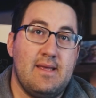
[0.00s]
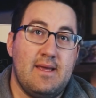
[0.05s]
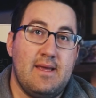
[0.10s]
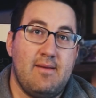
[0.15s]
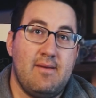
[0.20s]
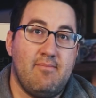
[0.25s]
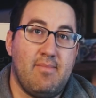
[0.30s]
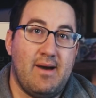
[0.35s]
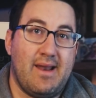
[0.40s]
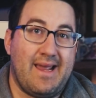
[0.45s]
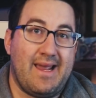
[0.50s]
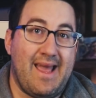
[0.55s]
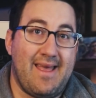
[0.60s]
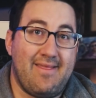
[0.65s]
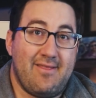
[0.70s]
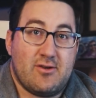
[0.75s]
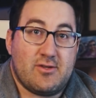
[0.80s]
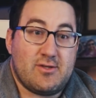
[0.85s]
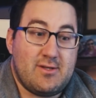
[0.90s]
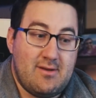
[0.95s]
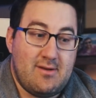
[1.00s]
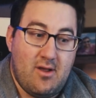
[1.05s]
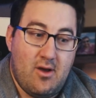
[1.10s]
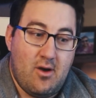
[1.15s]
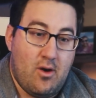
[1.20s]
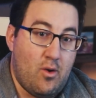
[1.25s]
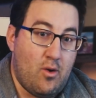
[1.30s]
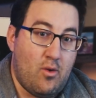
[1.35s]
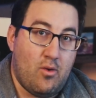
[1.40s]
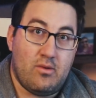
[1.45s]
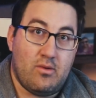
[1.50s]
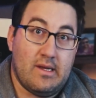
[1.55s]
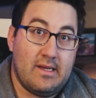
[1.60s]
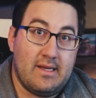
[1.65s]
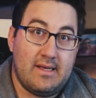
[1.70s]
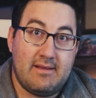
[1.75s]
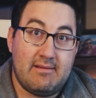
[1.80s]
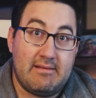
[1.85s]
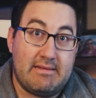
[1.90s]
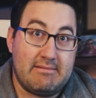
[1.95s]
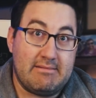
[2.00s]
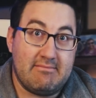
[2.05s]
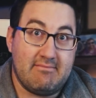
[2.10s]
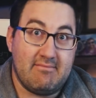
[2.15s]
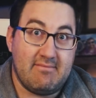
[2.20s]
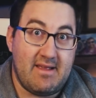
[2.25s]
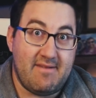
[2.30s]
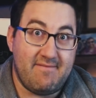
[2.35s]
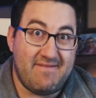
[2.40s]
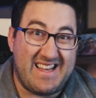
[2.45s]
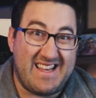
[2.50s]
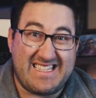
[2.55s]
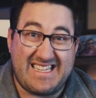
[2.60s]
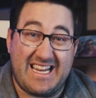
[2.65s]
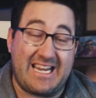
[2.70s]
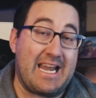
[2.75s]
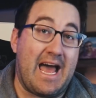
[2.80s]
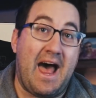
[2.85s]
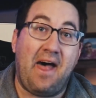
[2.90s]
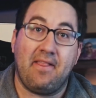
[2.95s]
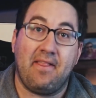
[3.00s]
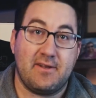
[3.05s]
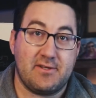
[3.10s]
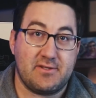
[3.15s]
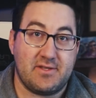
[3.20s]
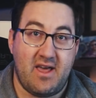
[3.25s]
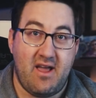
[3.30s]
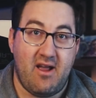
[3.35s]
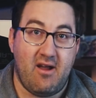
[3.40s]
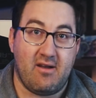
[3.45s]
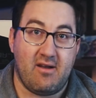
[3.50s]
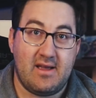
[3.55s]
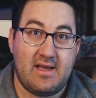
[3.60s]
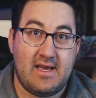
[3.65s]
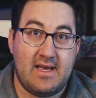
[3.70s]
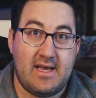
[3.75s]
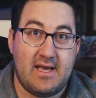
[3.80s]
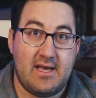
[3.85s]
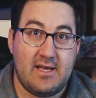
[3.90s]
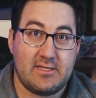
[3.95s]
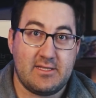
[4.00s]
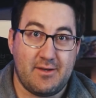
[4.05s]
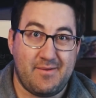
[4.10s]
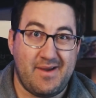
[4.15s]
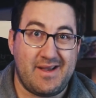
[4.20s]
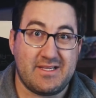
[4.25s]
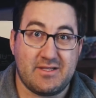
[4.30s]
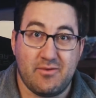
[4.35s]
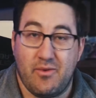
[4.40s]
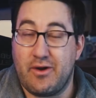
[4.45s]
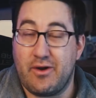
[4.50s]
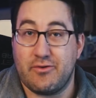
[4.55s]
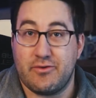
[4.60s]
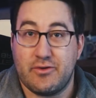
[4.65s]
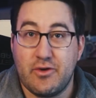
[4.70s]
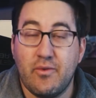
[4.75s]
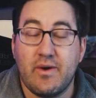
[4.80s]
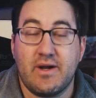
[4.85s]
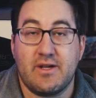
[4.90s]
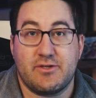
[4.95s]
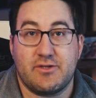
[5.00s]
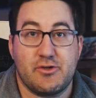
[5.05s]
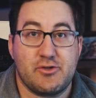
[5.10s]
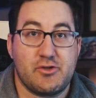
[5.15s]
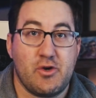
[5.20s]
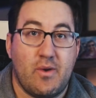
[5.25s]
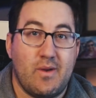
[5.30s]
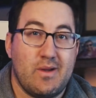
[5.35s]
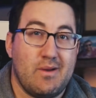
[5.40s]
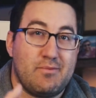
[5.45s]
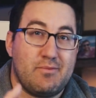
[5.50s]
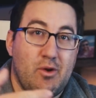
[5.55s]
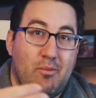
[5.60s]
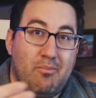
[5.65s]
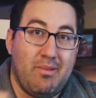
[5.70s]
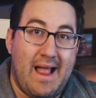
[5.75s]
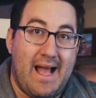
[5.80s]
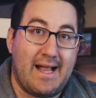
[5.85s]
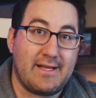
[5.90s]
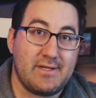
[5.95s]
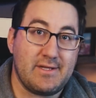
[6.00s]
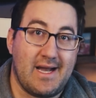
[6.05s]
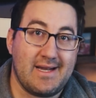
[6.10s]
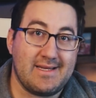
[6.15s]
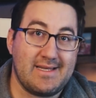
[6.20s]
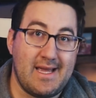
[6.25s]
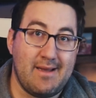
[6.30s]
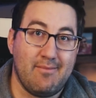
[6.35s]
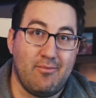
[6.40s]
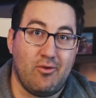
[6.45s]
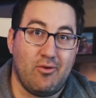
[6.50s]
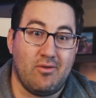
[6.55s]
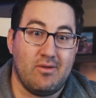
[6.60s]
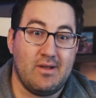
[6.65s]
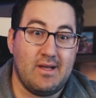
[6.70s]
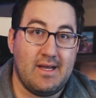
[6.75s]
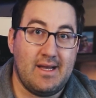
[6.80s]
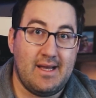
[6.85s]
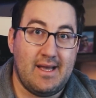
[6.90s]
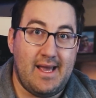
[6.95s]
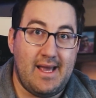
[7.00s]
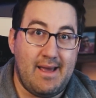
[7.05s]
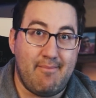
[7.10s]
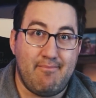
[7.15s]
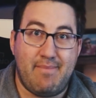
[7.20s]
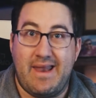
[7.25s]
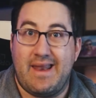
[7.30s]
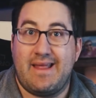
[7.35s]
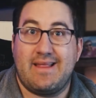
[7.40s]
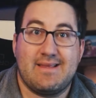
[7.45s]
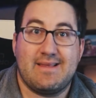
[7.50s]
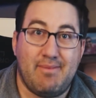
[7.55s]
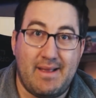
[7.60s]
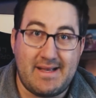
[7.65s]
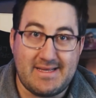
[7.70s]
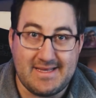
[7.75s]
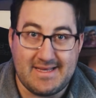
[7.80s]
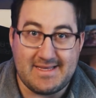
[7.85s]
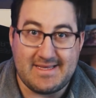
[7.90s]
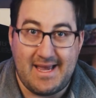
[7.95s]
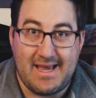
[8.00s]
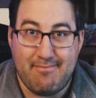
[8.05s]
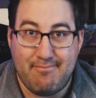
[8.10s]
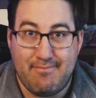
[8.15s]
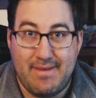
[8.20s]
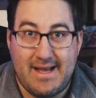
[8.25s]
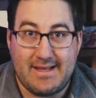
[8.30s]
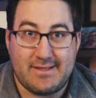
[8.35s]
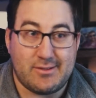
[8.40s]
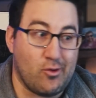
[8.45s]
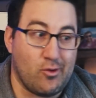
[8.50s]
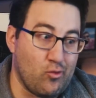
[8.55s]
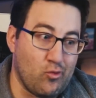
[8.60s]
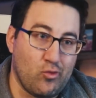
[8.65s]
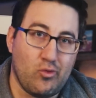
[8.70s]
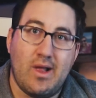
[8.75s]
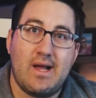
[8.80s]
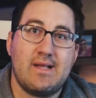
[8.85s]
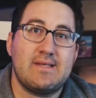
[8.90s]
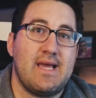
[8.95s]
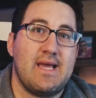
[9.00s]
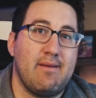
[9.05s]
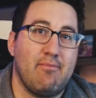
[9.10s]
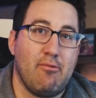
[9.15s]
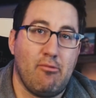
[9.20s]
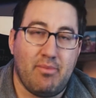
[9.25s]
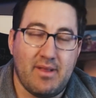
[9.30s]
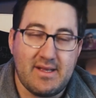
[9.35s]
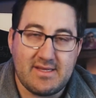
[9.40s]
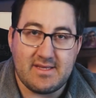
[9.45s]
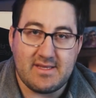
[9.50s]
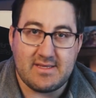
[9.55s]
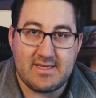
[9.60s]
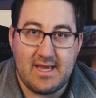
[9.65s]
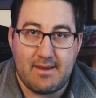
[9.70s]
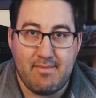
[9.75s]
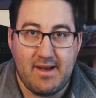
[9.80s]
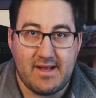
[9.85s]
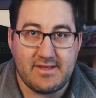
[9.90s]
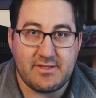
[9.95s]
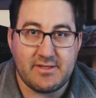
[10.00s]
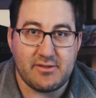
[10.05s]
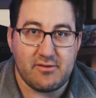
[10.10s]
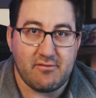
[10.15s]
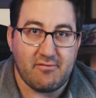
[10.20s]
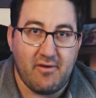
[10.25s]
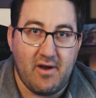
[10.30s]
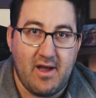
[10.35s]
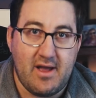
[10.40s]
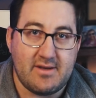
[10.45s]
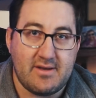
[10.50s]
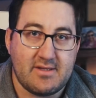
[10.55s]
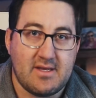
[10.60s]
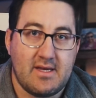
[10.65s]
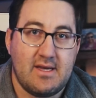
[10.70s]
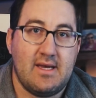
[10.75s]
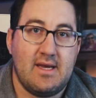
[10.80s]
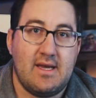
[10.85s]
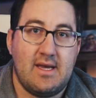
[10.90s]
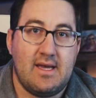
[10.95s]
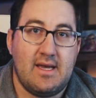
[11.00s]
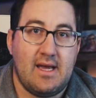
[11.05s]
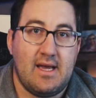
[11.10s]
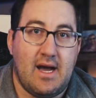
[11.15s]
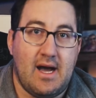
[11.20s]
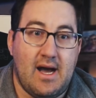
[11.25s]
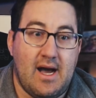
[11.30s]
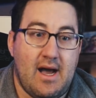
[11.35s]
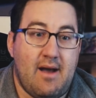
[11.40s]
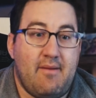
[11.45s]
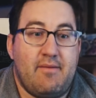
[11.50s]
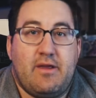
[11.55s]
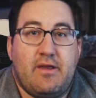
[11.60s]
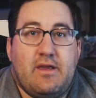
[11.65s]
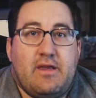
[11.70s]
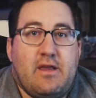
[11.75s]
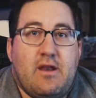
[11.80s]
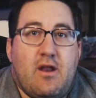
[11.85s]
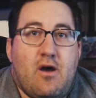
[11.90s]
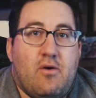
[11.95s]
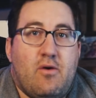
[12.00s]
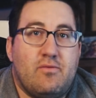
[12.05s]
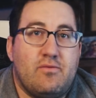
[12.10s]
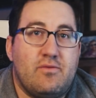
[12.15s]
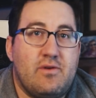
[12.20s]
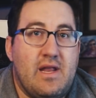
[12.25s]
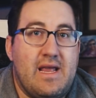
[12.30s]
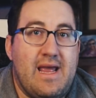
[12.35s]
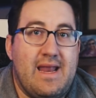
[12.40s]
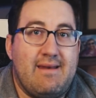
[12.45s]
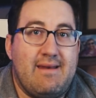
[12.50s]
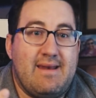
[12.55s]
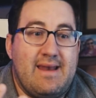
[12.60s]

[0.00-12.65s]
But again, there's no investing knowledge there. So basically what you're doing is you're showing up to a blackjack table and betting, placing the same bets, or a roulette table and placing the same bets as your friend. And